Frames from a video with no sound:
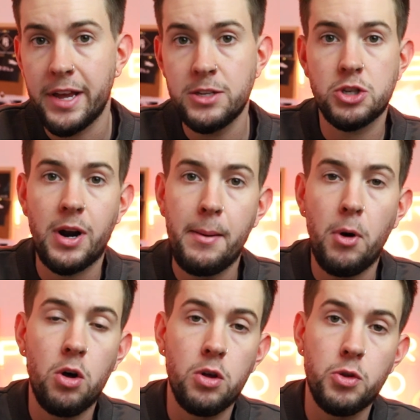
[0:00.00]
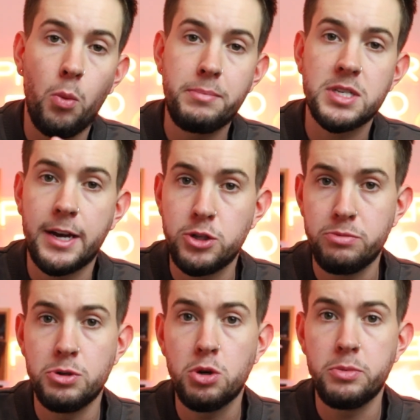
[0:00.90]
Instagram or the website
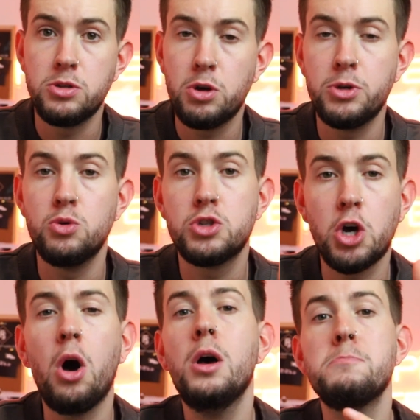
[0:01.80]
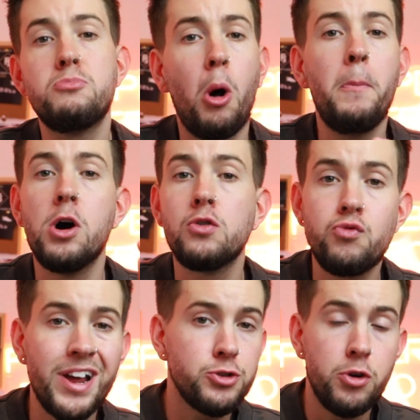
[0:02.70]

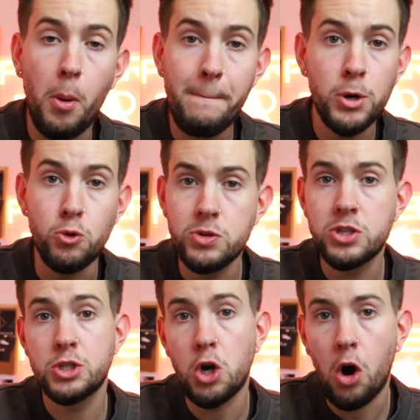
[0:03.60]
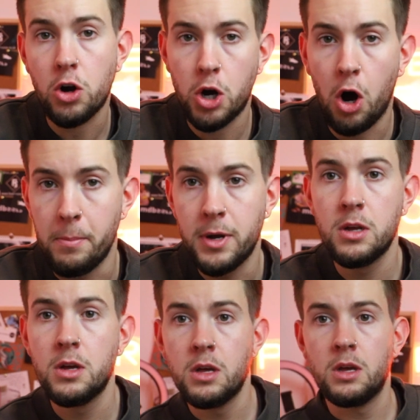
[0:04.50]
www.properretroboots.com.
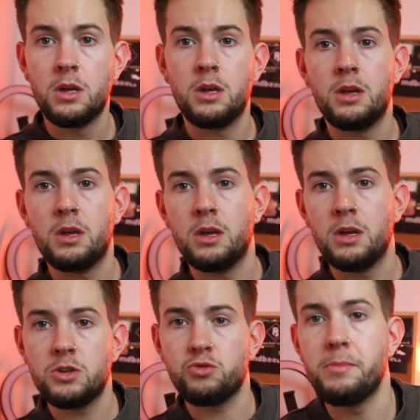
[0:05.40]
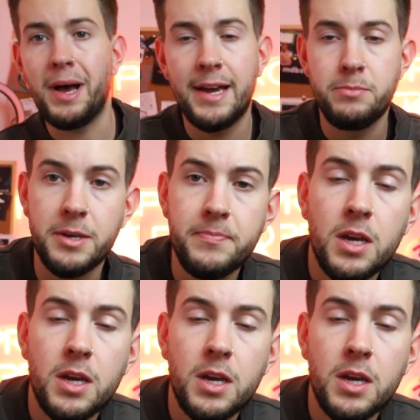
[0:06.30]
It's written behind me.